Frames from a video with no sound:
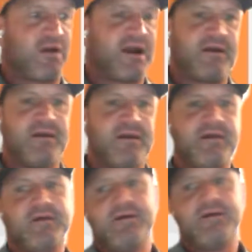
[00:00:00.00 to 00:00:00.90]
iron,
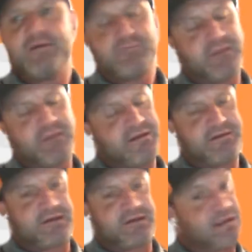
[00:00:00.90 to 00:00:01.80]
but
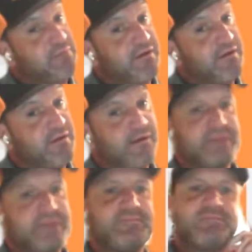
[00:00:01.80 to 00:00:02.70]
you're going to get better that way.
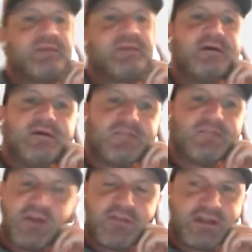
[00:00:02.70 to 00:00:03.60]

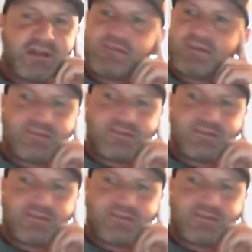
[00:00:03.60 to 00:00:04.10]
So I think it's the